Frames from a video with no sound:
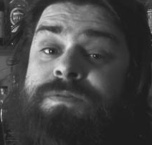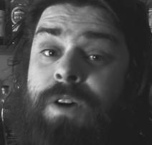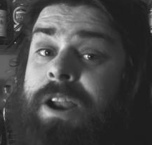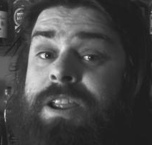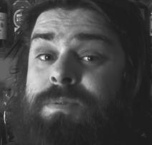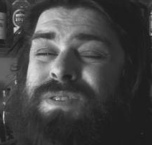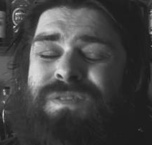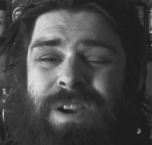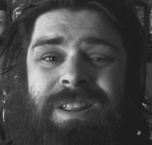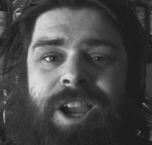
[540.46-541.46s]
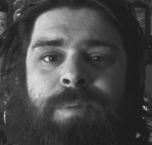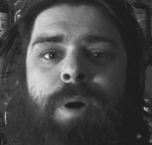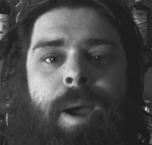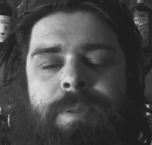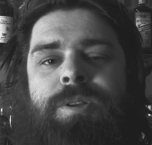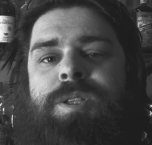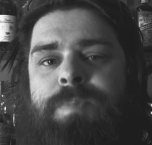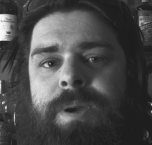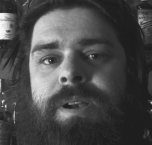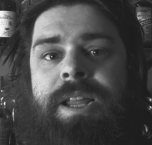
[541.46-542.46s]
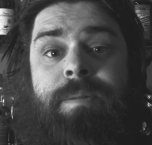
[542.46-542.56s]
vodka was a fairly unpopular spirit in